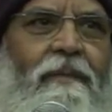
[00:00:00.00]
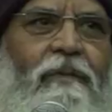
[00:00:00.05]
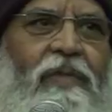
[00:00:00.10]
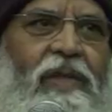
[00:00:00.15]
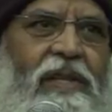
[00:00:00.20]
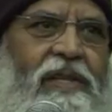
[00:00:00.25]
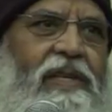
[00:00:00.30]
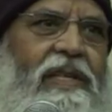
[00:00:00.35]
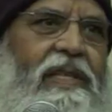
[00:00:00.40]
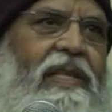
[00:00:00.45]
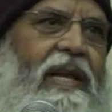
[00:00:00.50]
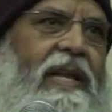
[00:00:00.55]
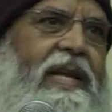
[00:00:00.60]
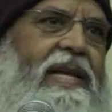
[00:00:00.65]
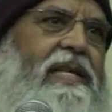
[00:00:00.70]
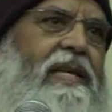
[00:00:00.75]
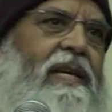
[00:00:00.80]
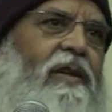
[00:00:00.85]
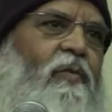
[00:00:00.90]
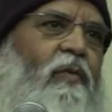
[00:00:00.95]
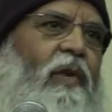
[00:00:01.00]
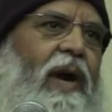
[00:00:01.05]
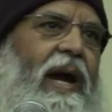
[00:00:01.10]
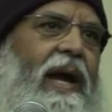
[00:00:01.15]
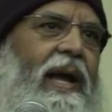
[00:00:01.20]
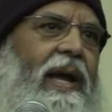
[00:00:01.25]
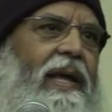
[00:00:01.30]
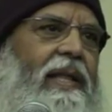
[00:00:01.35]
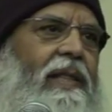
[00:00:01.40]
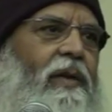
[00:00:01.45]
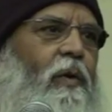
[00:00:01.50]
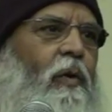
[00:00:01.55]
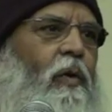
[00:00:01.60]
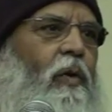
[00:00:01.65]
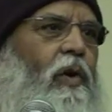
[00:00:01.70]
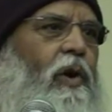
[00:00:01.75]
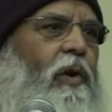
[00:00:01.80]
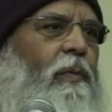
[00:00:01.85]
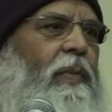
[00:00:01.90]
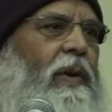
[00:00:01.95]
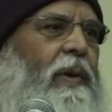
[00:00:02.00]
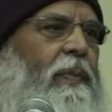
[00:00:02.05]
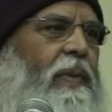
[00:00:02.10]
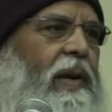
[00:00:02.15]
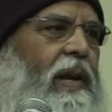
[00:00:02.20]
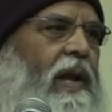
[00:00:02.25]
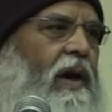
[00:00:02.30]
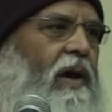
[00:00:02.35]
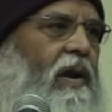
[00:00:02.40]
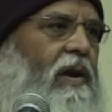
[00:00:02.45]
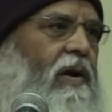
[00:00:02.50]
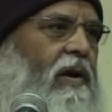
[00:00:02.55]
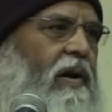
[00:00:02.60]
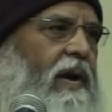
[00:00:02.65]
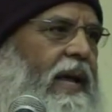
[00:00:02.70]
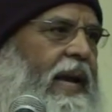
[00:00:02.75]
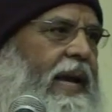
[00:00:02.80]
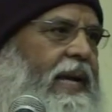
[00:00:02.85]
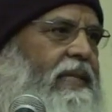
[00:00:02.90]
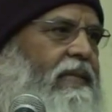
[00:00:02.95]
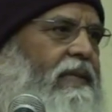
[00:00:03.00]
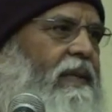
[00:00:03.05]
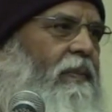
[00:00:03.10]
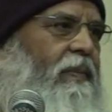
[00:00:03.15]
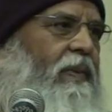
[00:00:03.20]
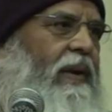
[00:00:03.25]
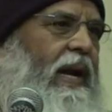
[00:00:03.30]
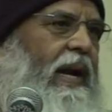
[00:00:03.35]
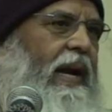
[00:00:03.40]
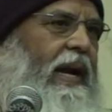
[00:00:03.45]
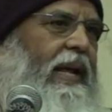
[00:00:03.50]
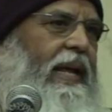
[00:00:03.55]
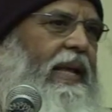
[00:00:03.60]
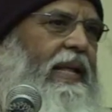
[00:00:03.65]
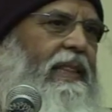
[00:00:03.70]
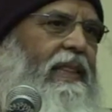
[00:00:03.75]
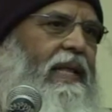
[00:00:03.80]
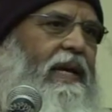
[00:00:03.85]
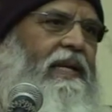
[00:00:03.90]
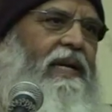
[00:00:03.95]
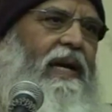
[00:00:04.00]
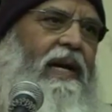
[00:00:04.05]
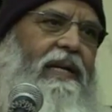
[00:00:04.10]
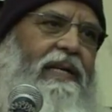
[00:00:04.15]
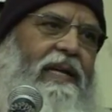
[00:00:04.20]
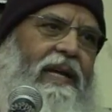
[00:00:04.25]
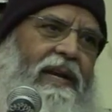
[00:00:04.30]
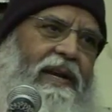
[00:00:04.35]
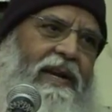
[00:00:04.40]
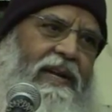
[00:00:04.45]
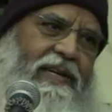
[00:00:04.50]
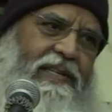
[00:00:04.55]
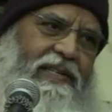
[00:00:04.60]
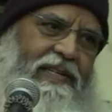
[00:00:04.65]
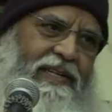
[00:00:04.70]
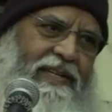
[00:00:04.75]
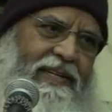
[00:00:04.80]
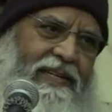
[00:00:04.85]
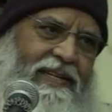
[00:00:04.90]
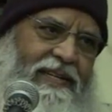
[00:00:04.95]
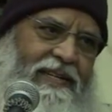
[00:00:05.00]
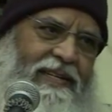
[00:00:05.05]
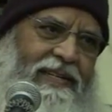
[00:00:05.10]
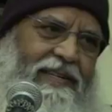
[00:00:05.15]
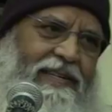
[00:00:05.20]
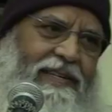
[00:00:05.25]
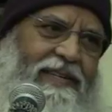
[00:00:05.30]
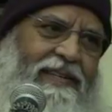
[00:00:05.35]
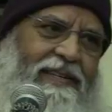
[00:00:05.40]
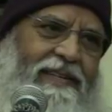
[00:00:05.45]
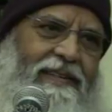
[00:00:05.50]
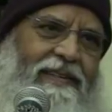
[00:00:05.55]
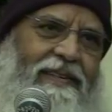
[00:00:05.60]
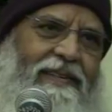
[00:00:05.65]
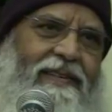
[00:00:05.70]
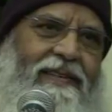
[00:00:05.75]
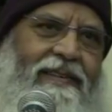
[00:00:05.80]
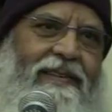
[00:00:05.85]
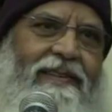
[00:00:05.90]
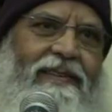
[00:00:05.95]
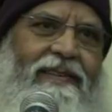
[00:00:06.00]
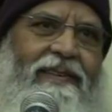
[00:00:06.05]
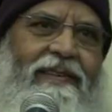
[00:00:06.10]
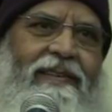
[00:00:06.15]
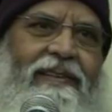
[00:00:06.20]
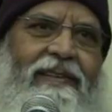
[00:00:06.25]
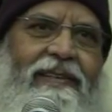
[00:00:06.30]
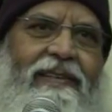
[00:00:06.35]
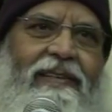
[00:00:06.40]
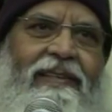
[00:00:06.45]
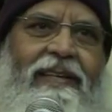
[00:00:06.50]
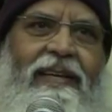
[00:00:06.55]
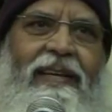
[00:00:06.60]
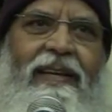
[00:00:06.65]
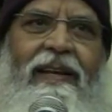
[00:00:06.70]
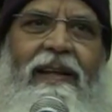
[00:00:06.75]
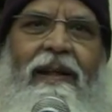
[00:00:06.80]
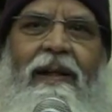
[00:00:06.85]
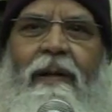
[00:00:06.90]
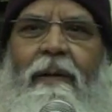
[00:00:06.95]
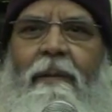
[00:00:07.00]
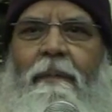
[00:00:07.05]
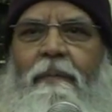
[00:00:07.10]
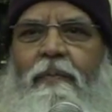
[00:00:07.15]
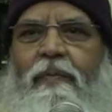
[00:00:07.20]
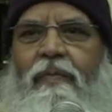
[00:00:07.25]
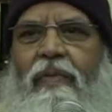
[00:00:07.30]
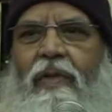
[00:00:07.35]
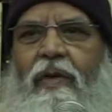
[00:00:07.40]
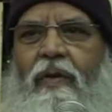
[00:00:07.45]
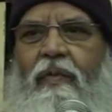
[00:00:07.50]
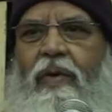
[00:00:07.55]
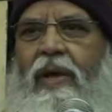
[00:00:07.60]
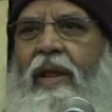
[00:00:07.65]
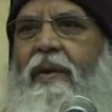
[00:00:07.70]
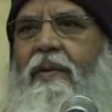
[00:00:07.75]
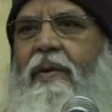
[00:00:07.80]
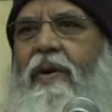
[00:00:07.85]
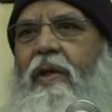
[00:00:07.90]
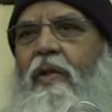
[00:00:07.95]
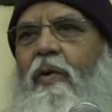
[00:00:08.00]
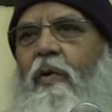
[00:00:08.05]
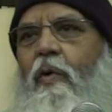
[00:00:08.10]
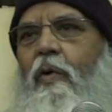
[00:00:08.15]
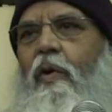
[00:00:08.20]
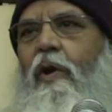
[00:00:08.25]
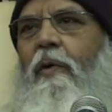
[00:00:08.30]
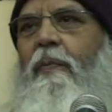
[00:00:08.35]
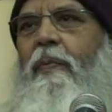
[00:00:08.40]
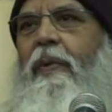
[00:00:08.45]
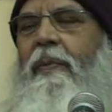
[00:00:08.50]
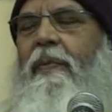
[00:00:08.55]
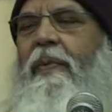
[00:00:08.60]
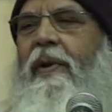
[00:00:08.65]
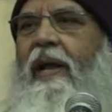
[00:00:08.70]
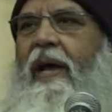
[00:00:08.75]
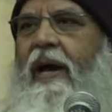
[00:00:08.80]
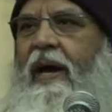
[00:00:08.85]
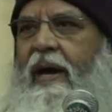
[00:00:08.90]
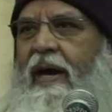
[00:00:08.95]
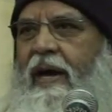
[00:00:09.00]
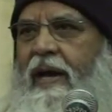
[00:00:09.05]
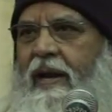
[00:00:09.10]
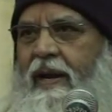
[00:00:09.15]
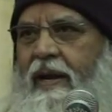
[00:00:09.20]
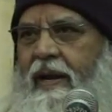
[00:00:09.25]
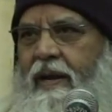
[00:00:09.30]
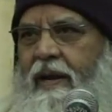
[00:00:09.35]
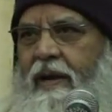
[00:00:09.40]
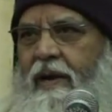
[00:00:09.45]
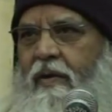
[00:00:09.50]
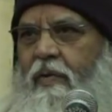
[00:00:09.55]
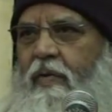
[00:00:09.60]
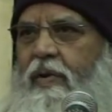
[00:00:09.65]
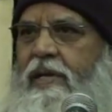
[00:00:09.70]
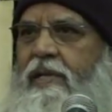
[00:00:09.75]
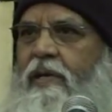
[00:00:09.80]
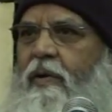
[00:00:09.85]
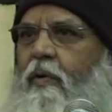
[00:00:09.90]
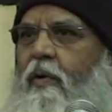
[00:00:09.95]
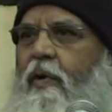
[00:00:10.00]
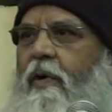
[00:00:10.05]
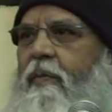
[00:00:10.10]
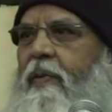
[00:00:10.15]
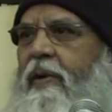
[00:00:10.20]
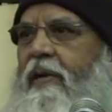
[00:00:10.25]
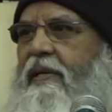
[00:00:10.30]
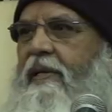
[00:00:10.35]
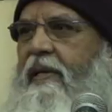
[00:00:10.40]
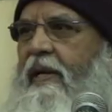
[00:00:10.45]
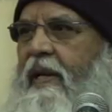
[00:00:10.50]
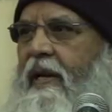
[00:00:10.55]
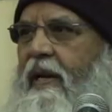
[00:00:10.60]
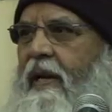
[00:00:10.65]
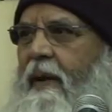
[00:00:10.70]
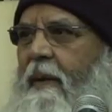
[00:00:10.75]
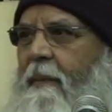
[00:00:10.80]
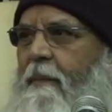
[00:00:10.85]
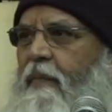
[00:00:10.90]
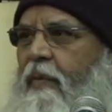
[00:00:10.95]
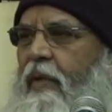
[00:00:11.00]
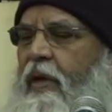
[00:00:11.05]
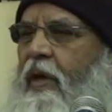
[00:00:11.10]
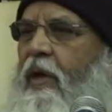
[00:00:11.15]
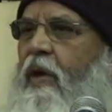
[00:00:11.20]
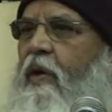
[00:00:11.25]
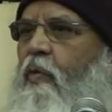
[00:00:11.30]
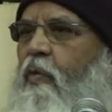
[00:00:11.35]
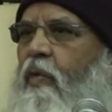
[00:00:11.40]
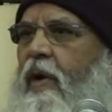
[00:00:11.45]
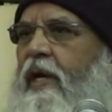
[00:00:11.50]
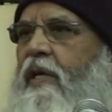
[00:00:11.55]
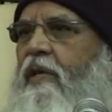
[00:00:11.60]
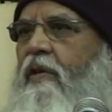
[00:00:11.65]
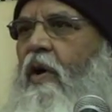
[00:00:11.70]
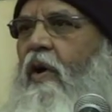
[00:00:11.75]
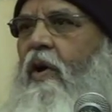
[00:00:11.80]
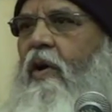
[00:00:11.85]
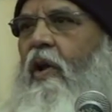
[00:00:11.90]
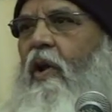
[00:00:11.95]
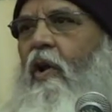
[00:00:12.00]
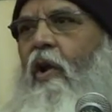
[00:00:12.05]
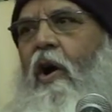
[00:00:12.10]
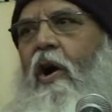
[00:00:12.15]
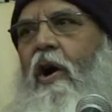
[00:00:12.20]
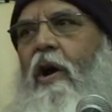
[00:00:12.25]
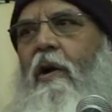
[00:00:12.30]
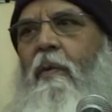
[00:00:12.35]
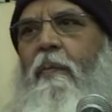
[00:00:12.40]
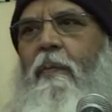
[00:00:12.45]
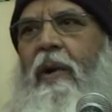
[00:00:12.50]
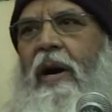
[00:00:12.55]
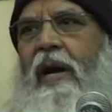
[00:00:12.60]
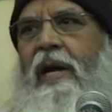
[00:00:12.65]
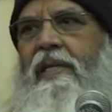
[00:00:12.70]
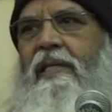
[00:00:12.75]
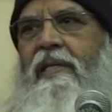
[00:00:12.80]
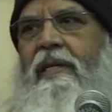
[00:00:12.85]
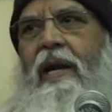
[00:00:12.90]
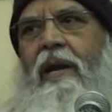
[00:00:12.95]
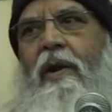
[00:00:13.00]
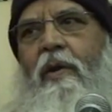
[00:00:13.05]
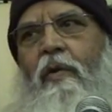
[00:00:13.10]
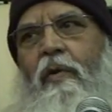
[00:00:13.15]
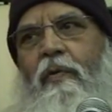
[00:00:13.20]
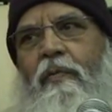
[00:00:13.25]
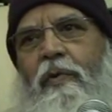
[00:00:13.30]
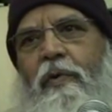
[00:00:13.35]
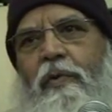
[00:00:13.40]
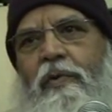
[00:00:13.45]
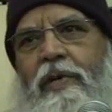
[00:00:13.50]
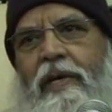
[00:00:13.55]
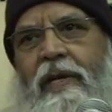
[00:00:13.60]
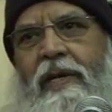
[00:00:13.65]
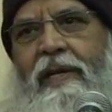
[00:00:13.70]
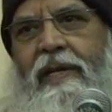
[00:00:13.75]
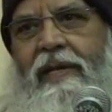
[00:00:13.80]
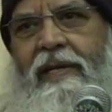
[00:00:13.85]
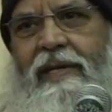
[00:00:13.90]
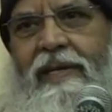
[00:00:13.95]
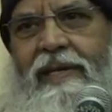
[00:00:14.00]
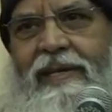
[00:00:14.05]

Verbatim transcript: This is the reason why the old people are not accepted in the young generation. See, wherever the old people are, who is the old person? He who has got a long past and no future.